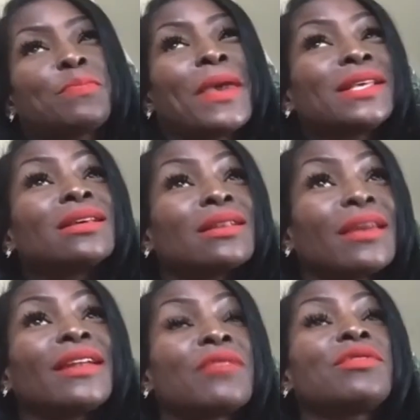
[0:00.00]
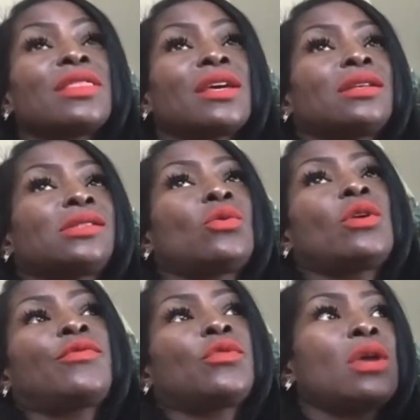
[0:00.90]
basically in everything. So
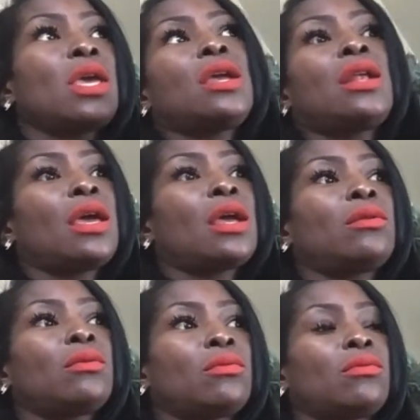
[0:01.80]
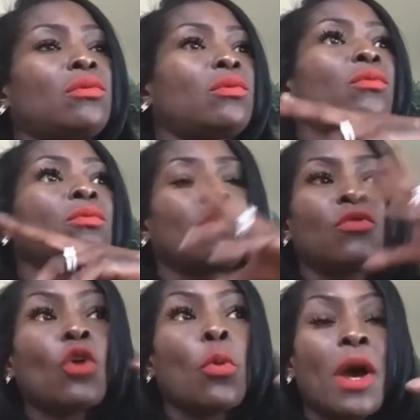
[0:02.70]
if you're eating it
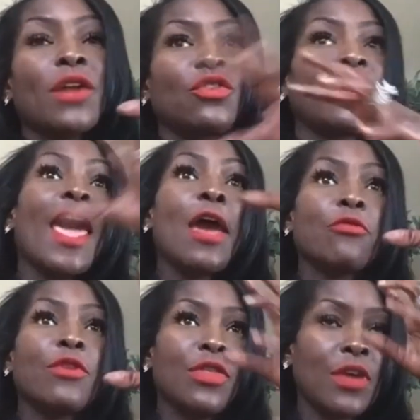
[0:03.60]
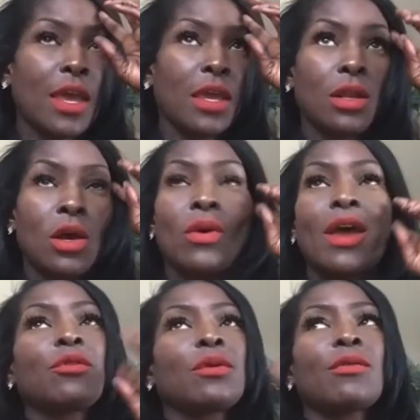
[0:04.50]
so much in everything,
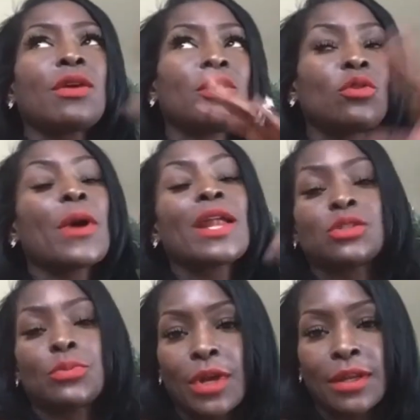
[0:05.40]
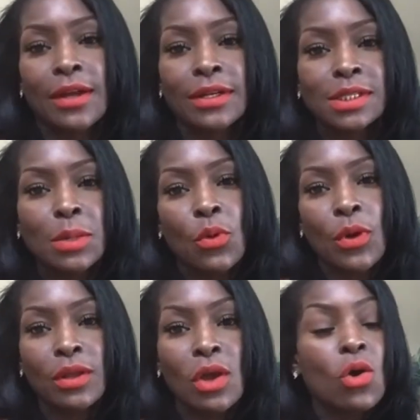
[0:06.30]
your body's gonna break down at some point,
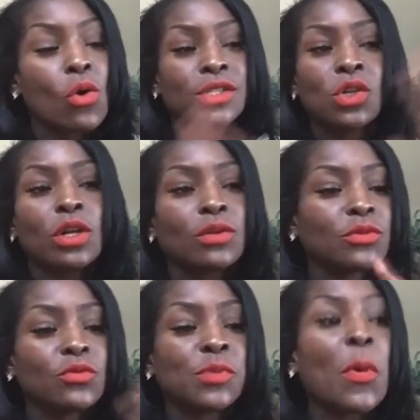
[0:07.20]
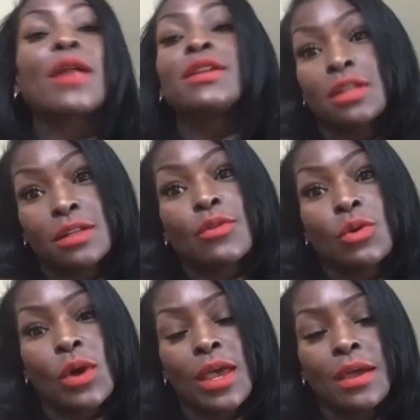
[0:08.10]
or it's gonna respond in another
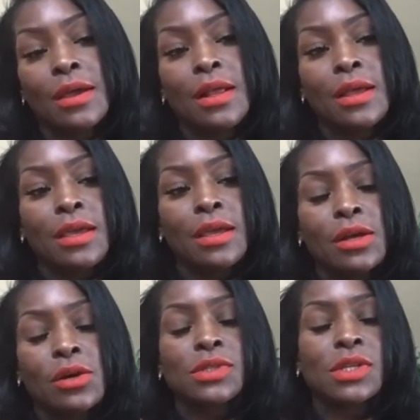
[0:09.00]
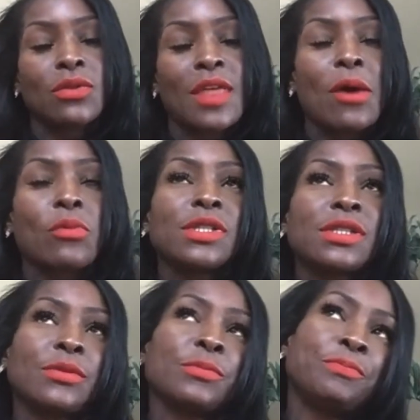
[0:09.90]
way. So that was
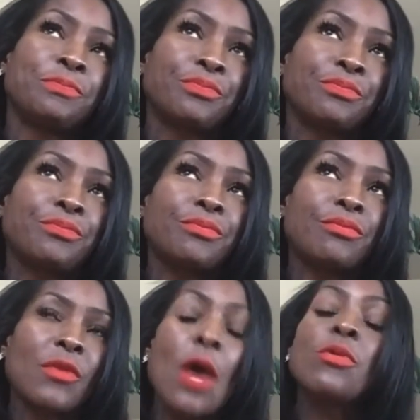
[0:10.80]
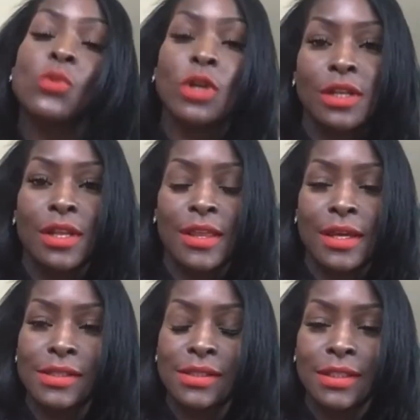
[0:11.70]
one of the
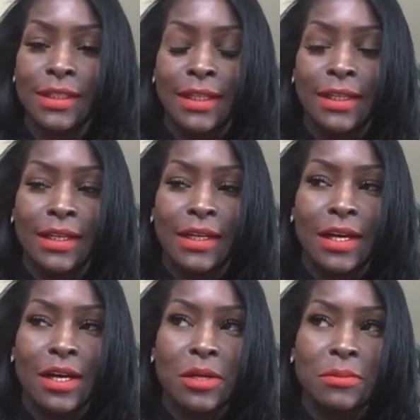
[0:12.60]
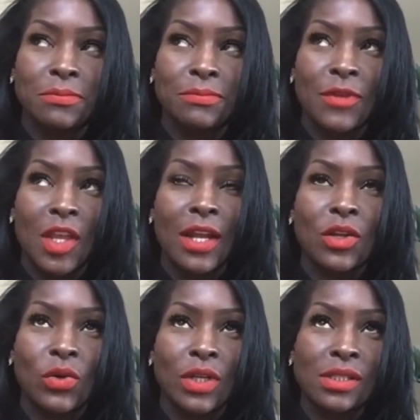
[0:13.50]
things that I
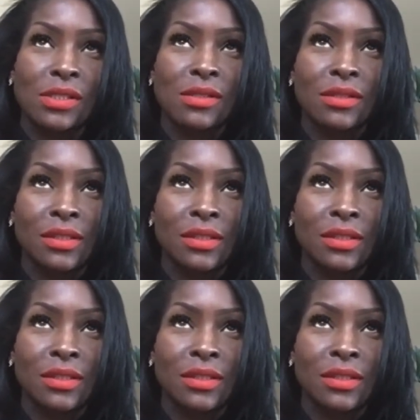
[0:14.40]
noticed.